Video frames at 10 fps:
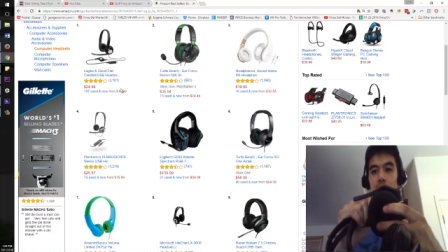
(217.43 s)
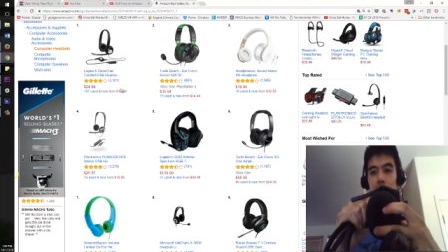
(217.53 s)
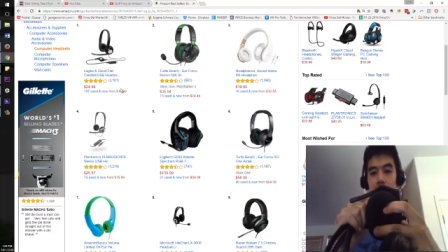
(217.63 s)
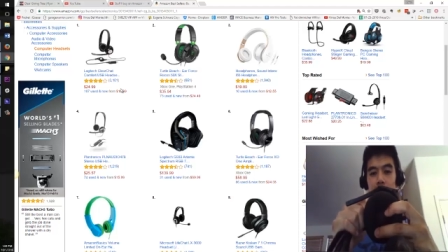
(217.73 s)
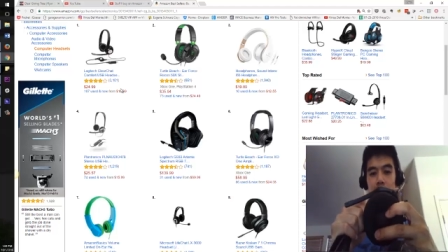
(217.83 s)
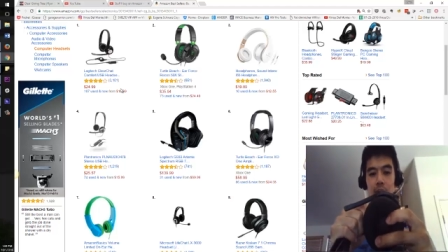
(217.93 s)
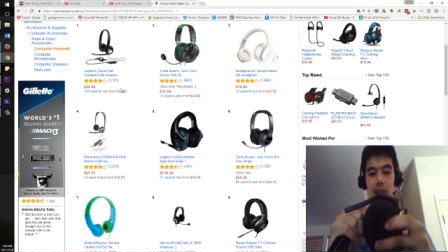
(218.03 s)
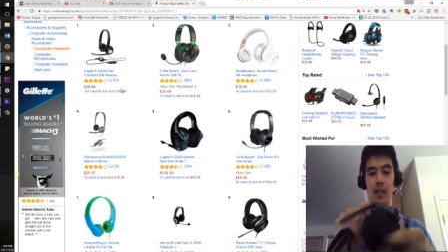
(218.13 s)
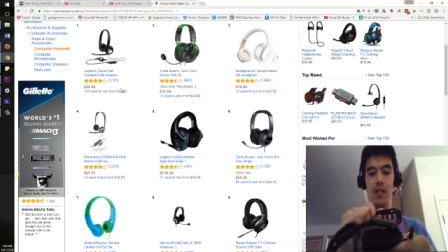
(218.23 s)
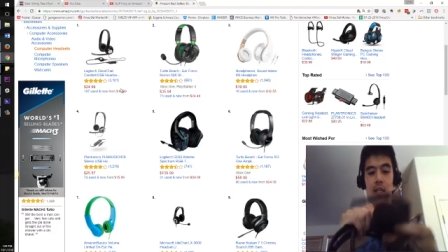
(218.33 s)
this is kind of like a,
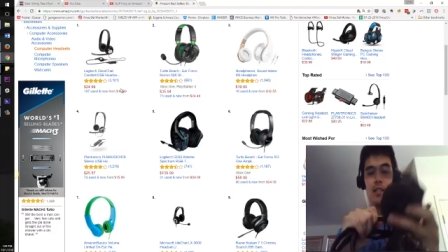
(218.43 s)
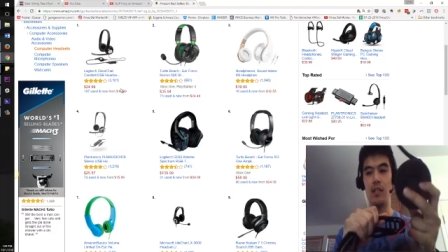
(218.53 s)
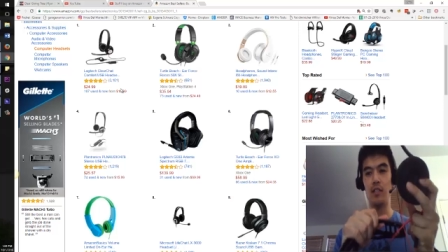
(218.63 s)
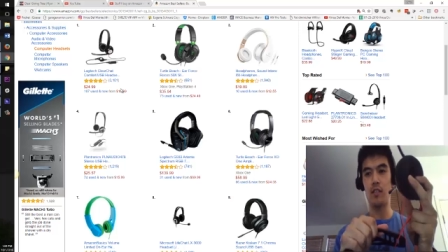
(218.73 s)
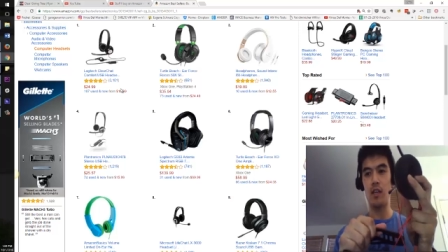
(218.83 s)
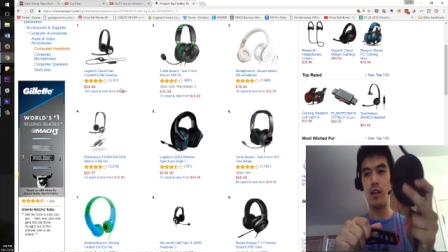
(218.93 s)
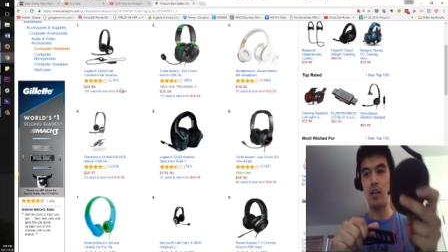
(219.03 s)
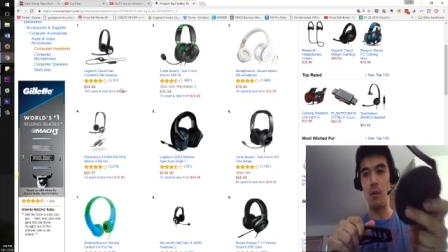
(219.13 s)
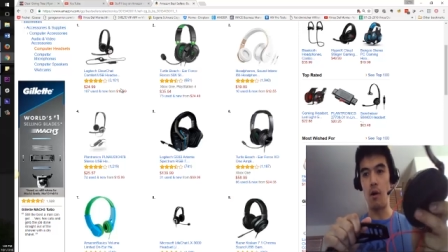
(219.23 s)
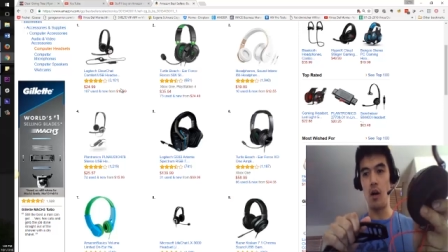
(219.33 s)
these kind of
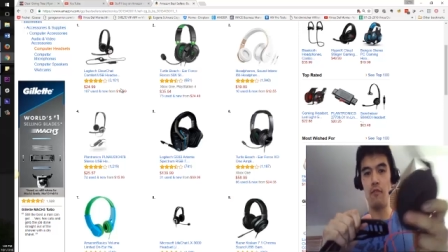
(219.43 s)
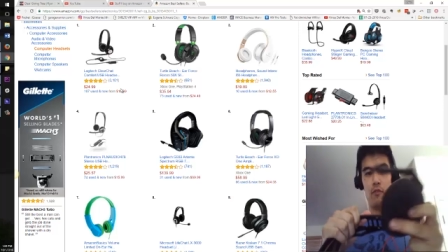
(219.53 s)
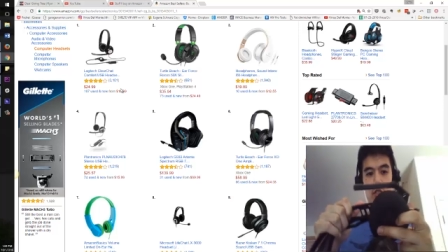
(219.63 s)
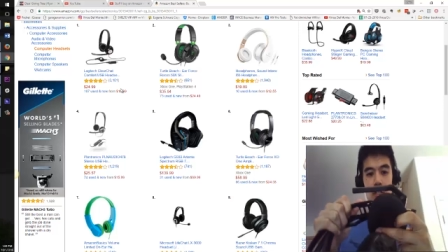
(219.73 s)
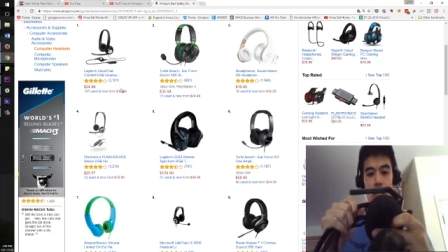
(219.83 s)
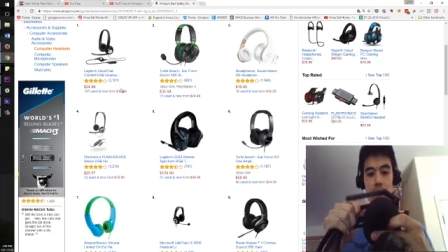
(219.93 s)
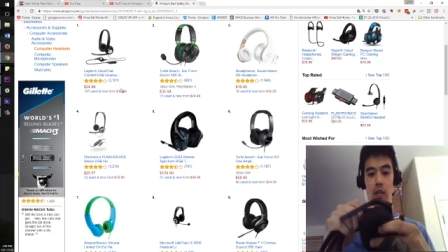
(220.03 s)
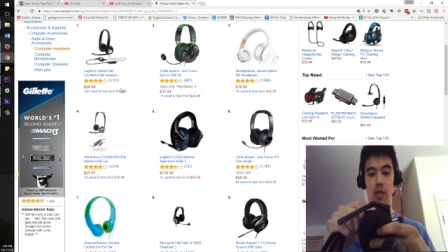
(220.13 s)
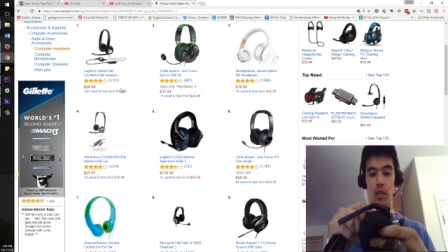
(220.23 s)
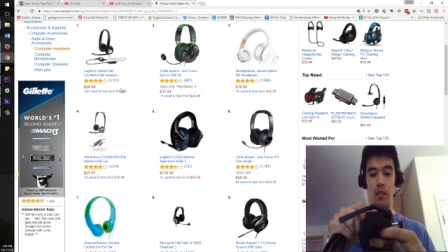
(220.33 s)
come off, which is kind of
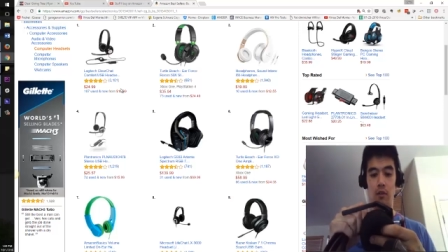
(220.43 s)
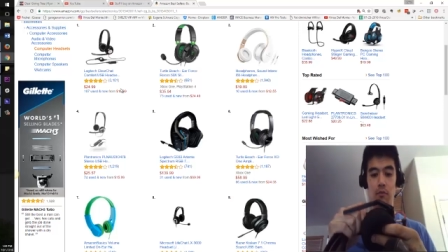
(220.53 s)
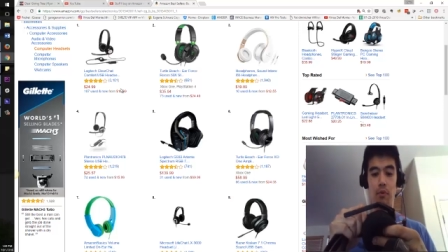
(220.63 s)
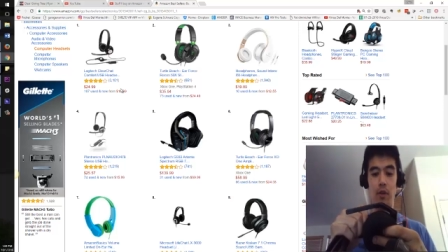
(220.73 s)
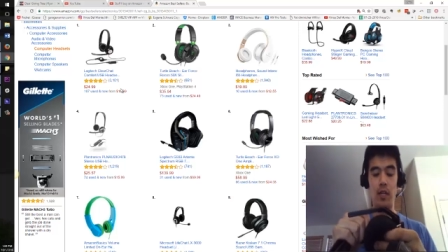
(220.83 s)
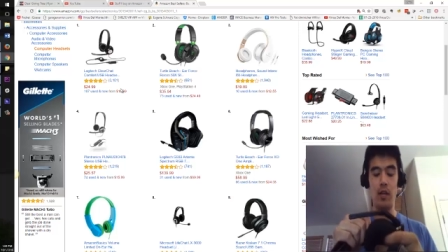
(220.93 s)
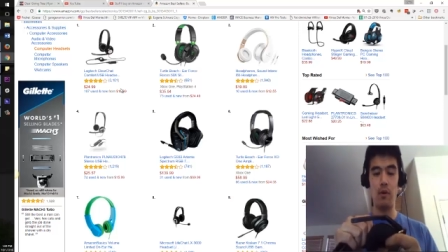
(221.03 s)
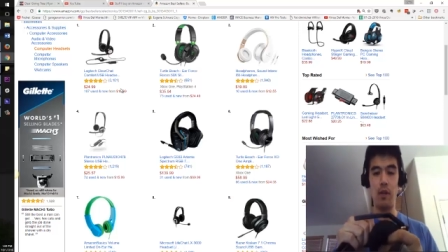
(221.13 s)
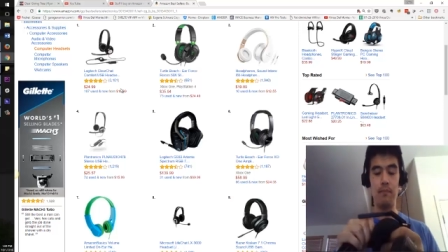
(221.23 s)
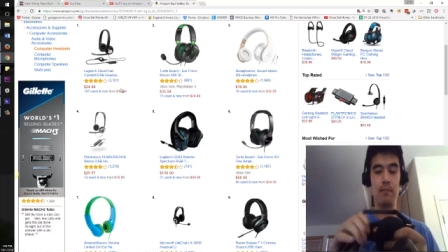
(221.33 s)
neat, and they're pretty
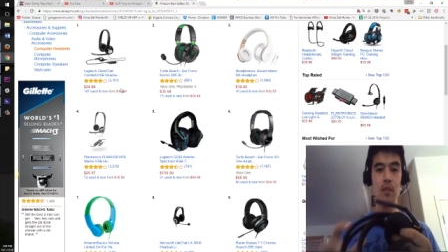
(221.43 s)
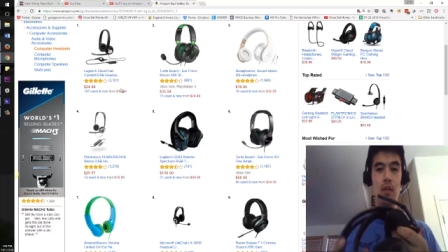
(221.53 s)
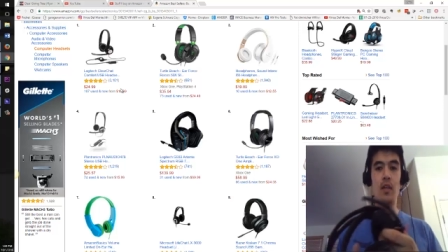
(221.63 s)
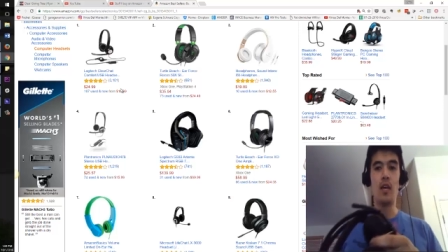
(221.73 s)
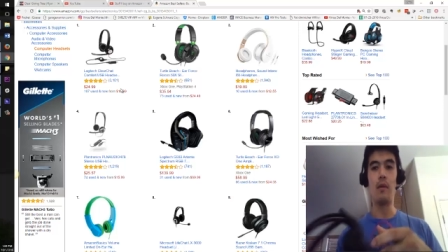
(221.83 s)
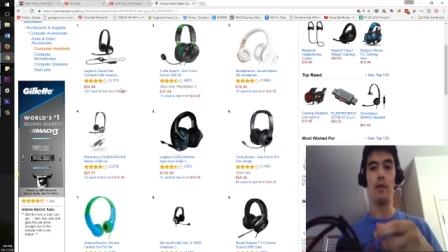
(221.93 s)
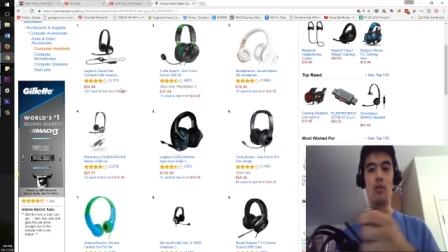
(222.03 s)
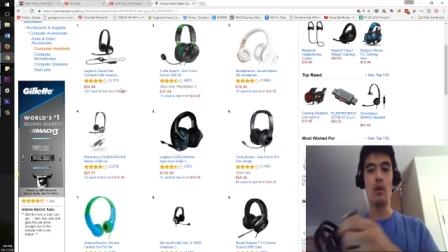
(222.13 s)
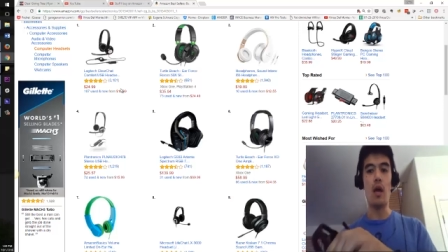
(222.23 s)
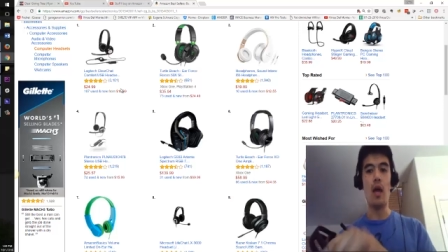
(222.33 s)
lightweight. Anyways,
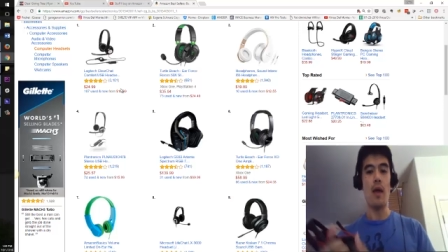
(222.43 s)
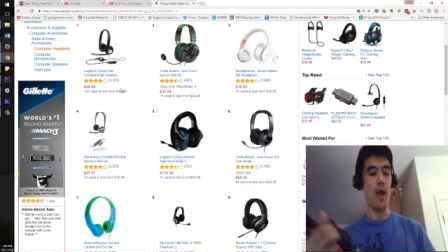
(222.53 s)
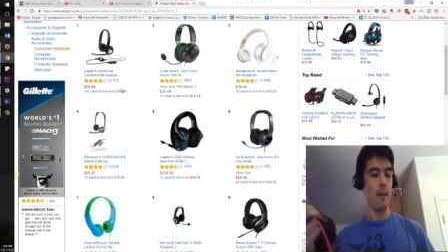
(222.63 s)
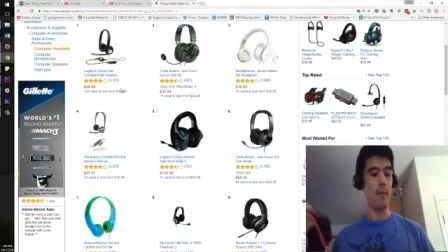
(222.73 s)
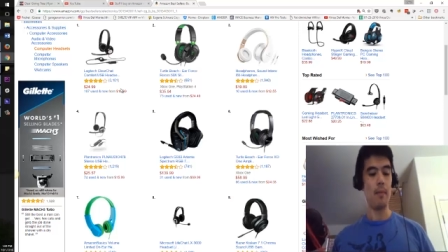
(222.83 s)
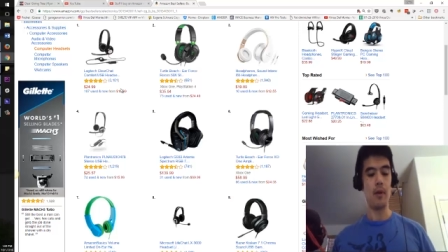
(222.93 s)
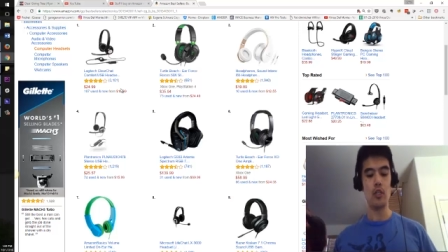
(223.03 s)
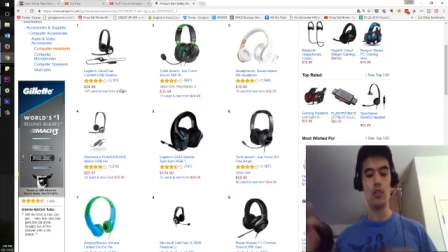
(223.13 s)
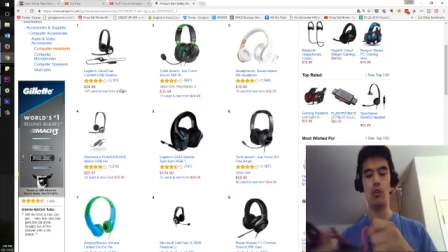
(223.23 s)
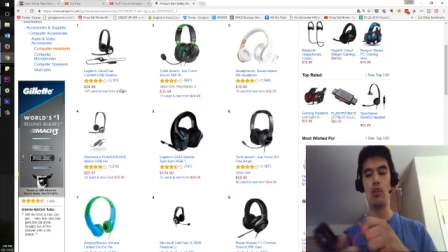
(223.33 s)
going. I, I mean,
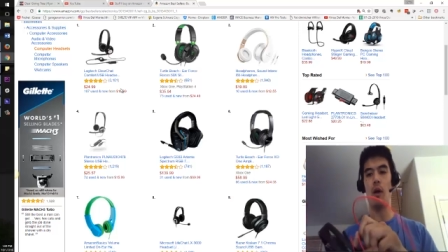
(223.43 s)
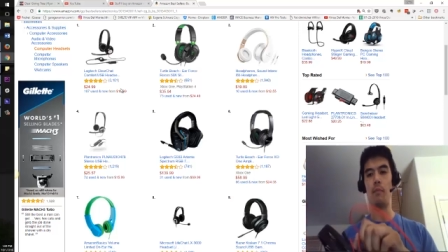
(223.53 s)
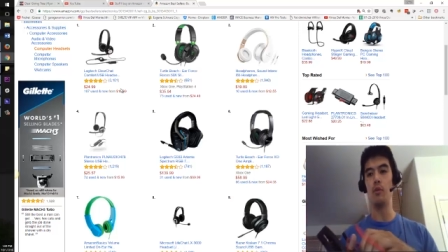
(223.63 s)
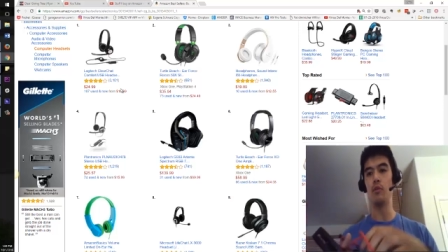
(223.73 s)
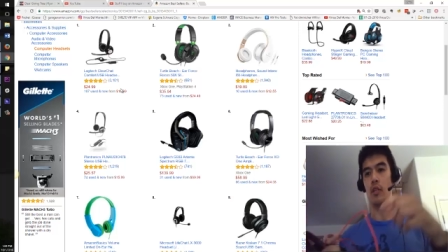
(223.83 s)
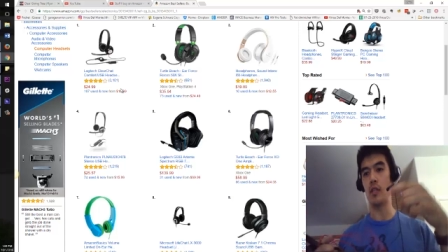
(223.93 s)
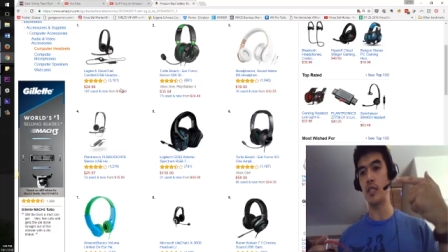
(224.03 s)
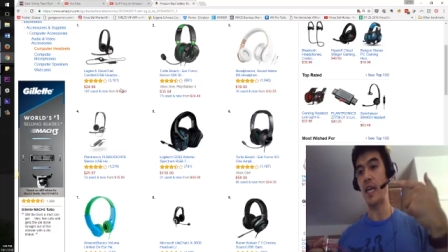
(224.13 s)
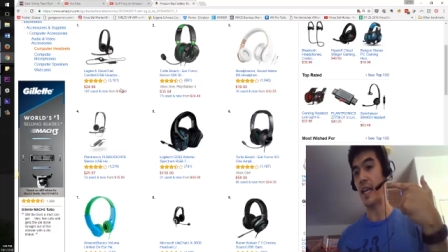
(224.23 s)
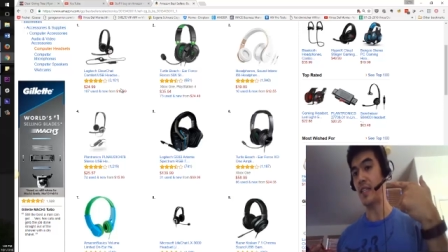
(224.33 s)
just so you know, I'm using
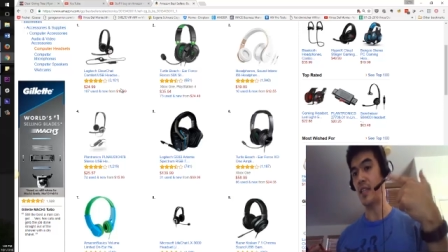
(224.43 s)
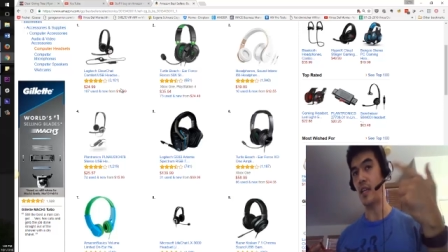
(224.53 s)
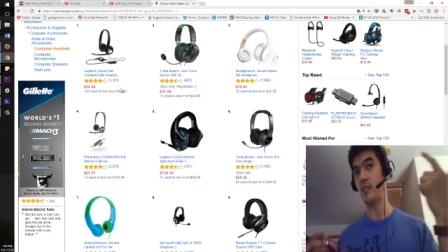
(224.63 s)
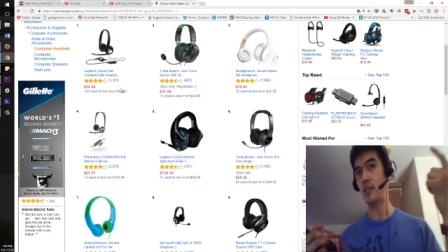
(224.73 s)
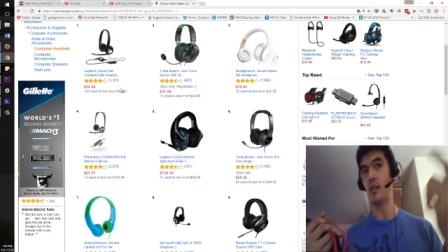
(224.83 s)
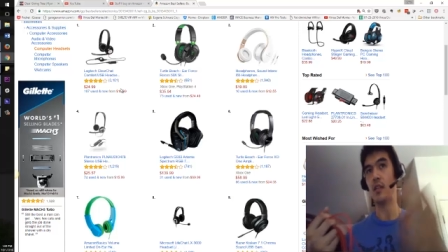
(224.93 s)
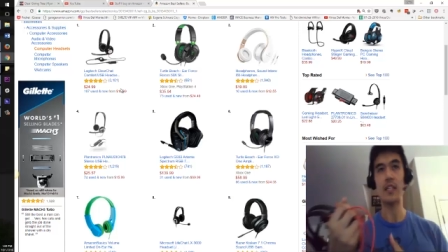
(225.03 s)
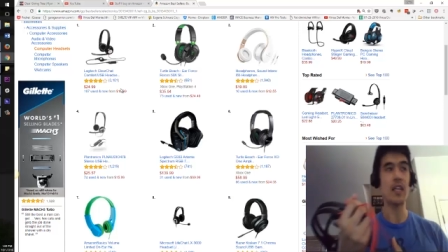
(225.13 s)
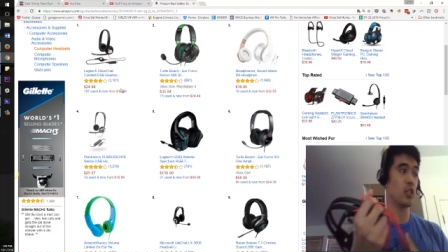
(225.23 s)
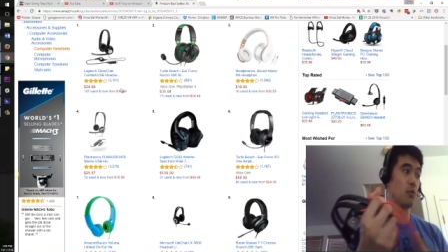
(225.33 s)
this headset.
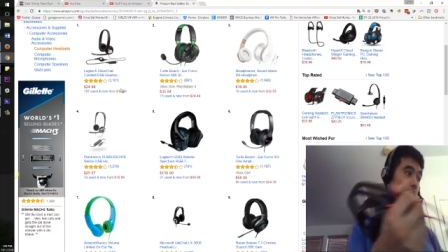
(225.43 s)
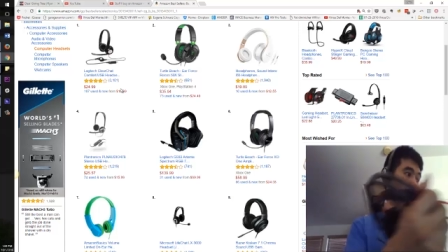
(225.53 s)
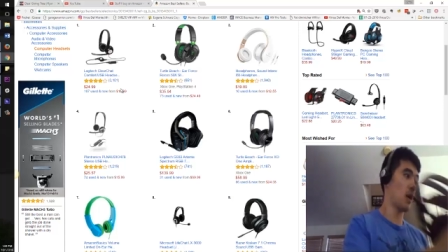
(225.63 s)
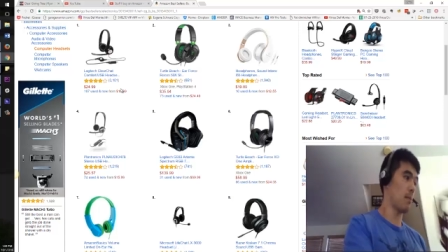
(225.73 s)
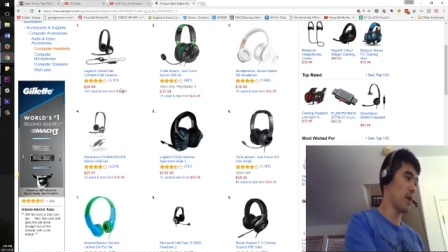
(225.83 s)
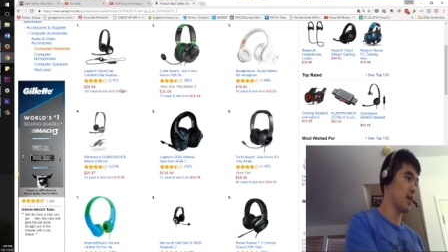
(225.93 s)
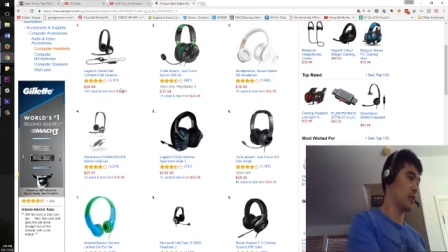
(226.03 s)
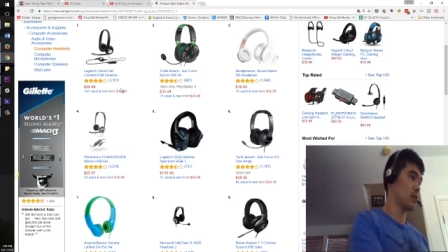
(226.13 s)
That's actually the reason why I'm making